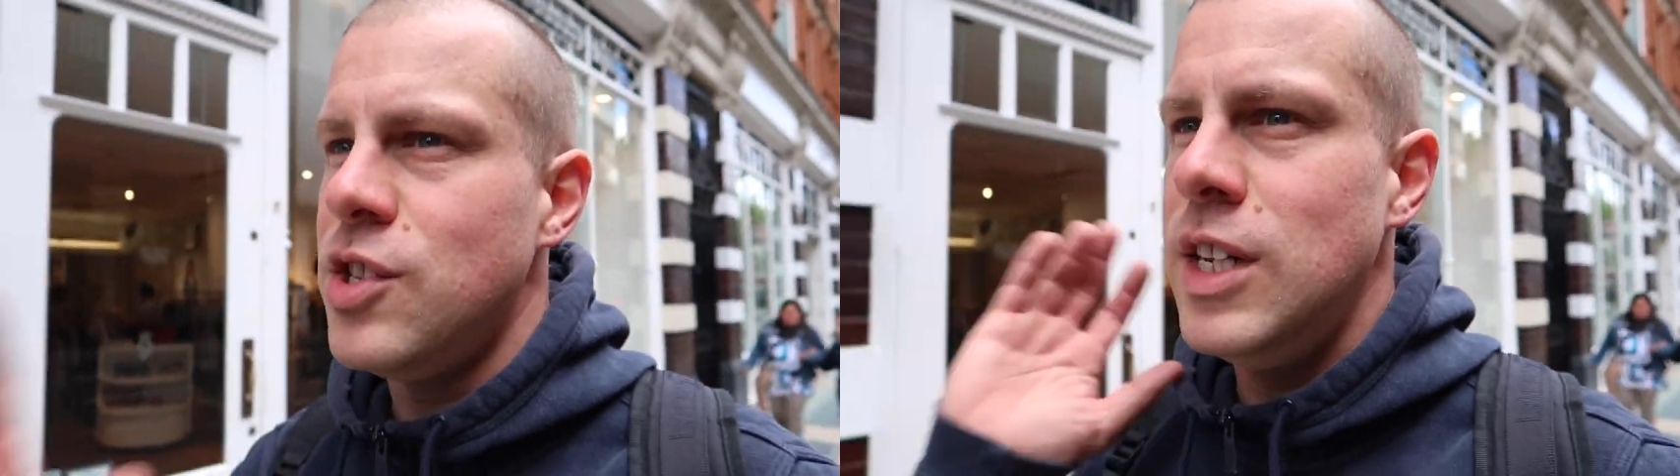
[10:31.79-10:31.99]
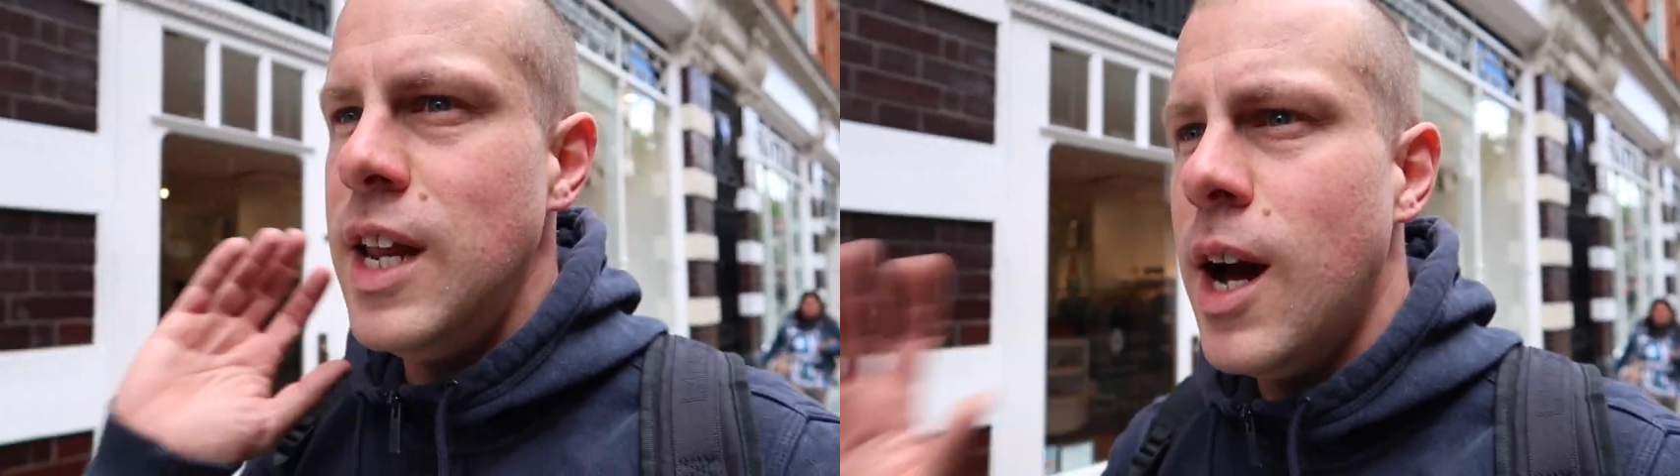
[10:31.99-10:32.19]

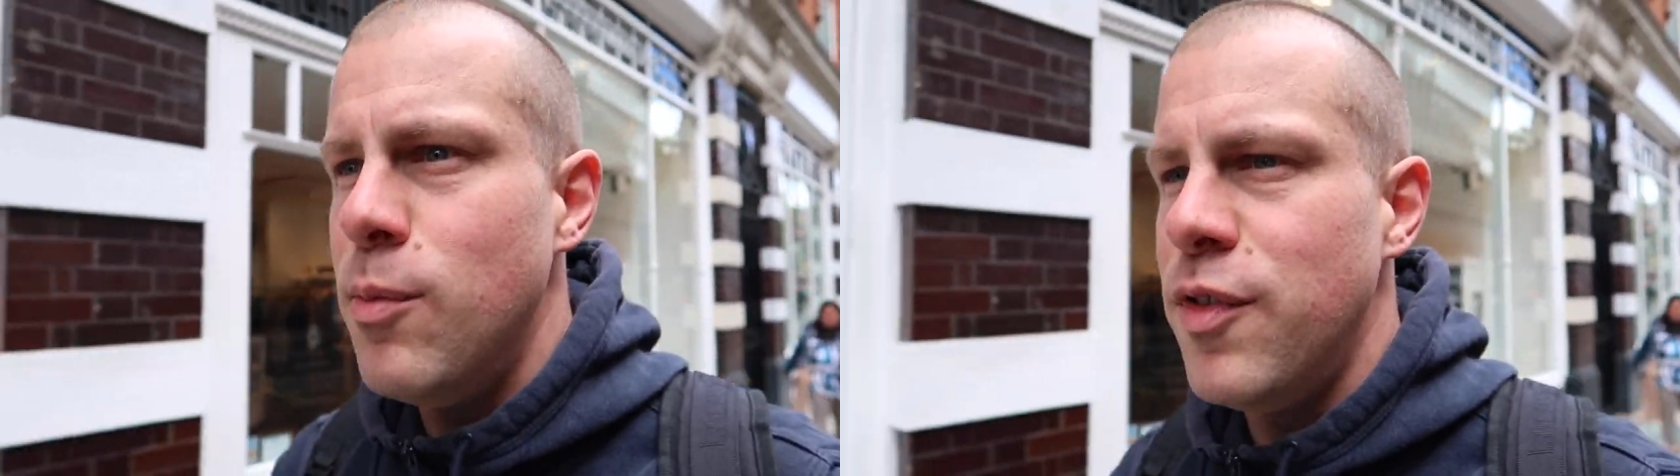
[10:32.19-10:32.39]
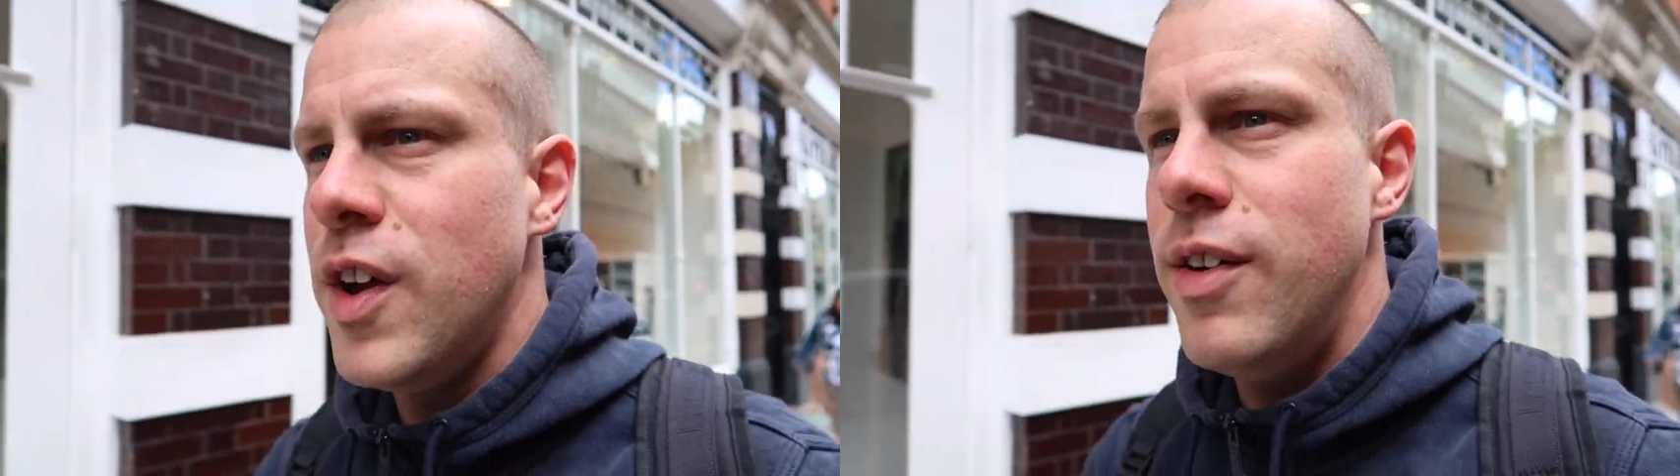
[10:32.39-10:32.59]
it's lit
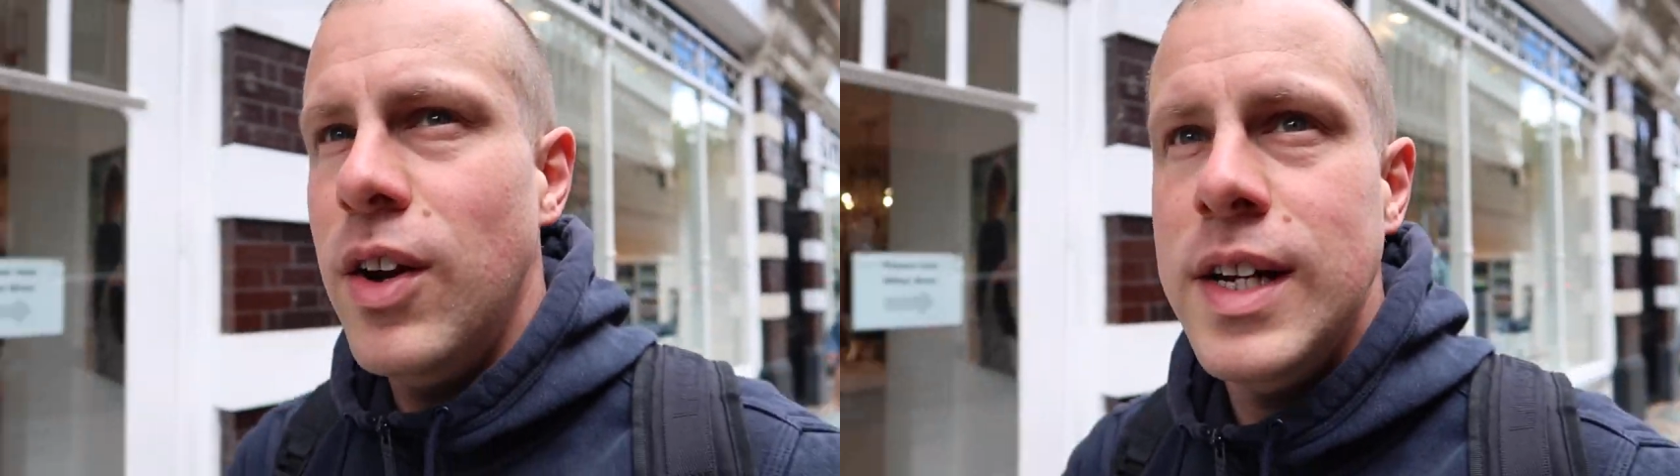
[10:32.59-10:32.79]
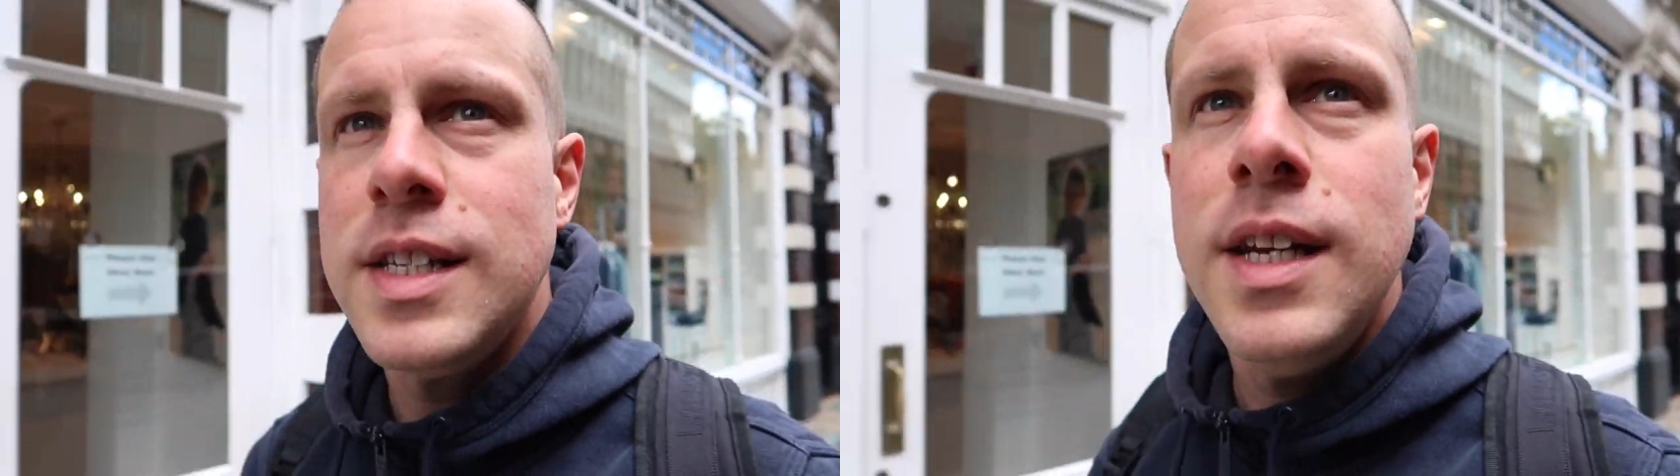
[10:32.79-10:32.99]
up with fairy
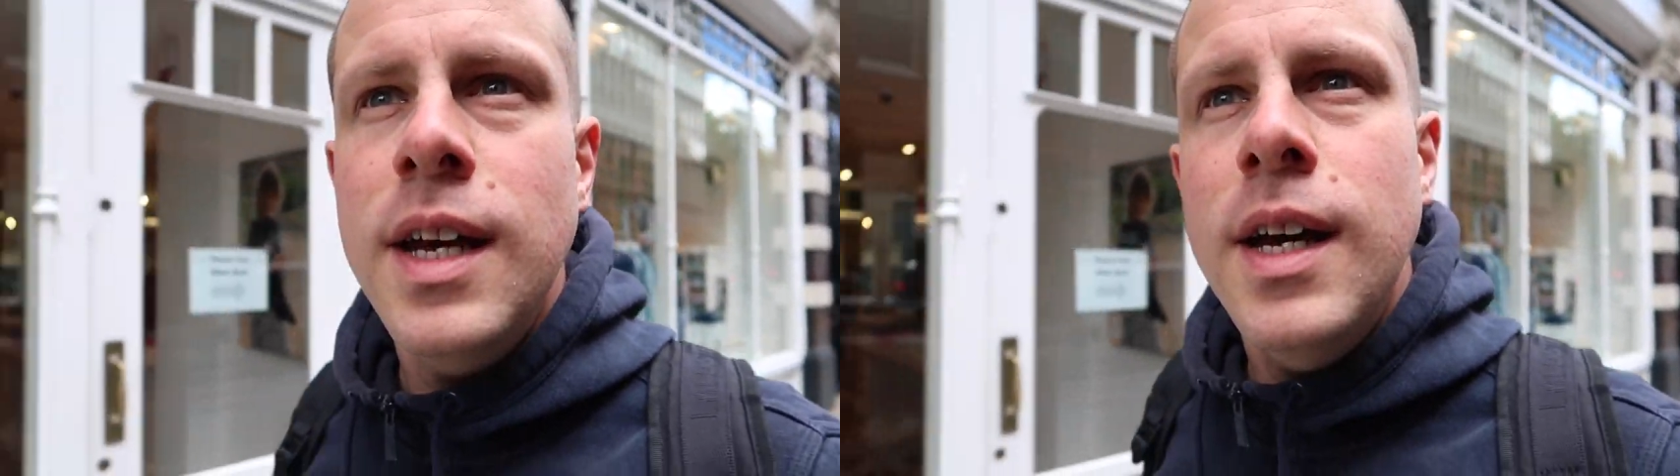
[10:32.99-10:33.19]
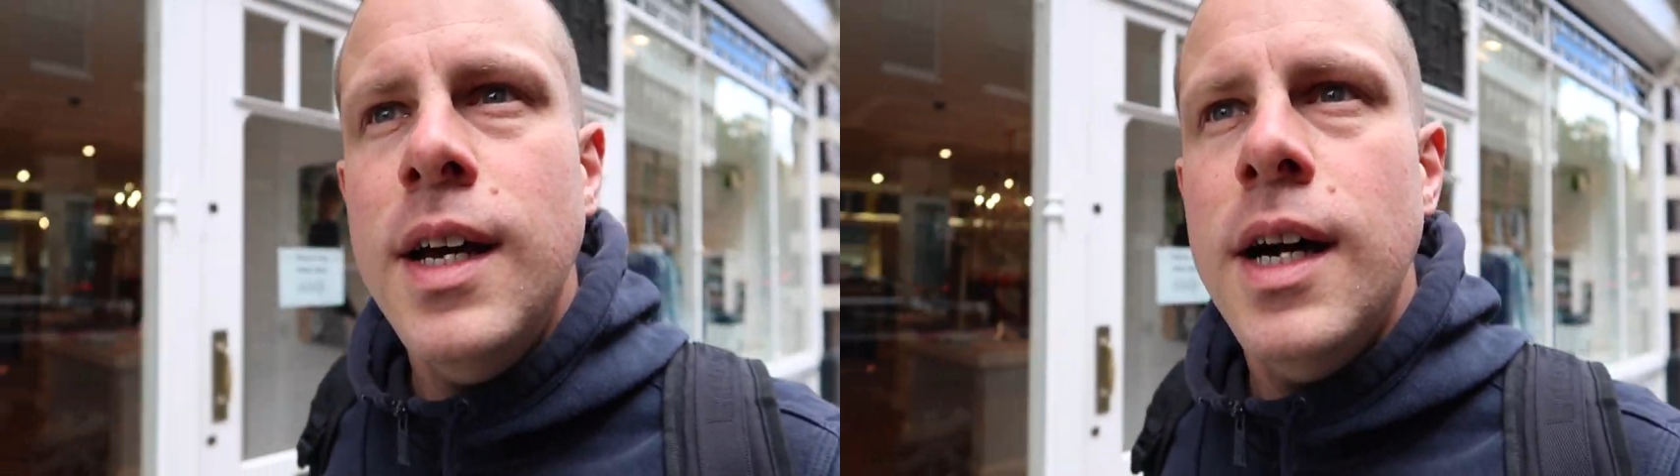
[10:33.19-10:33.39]
lights,
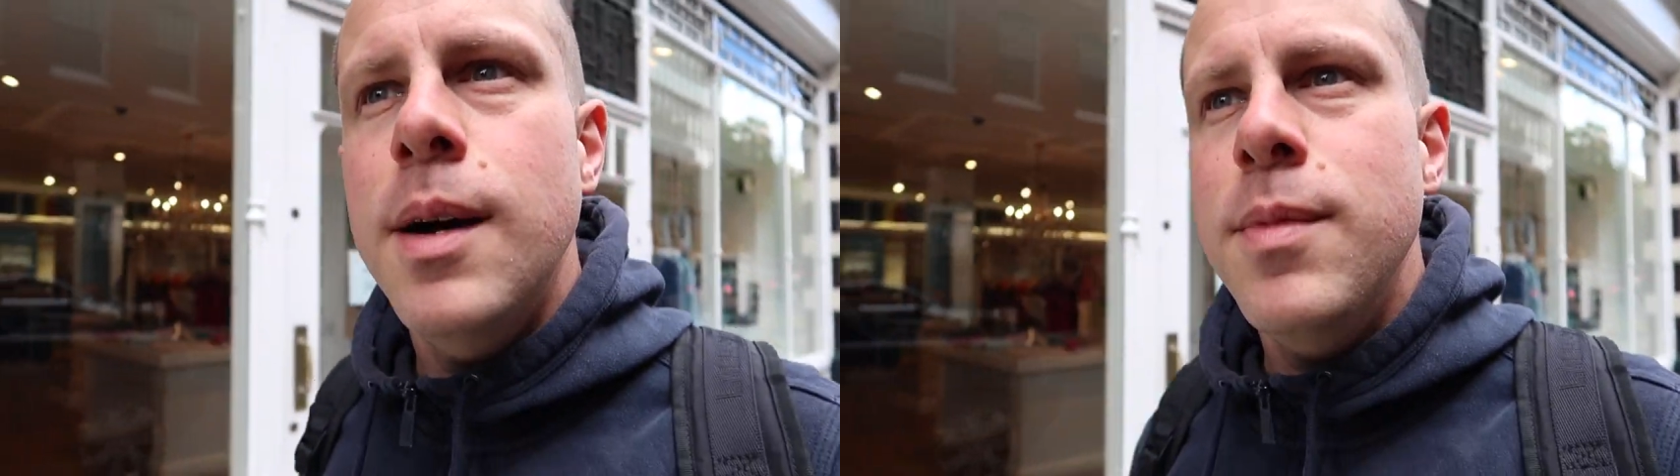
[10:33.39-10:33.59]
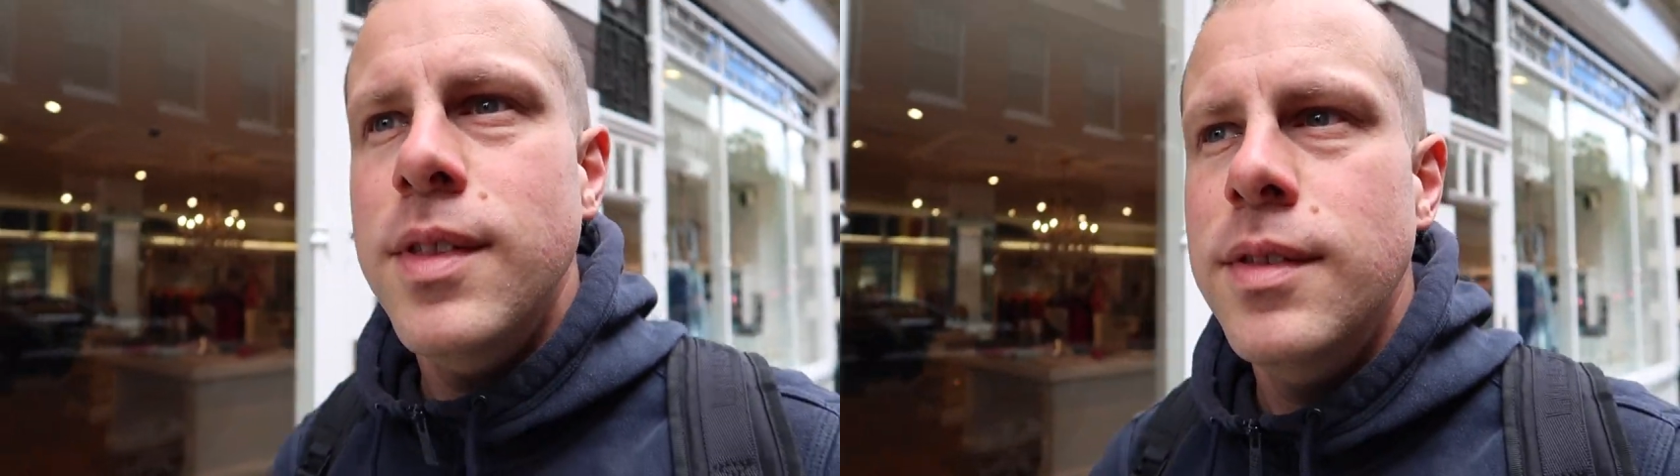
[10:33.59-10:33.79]
um,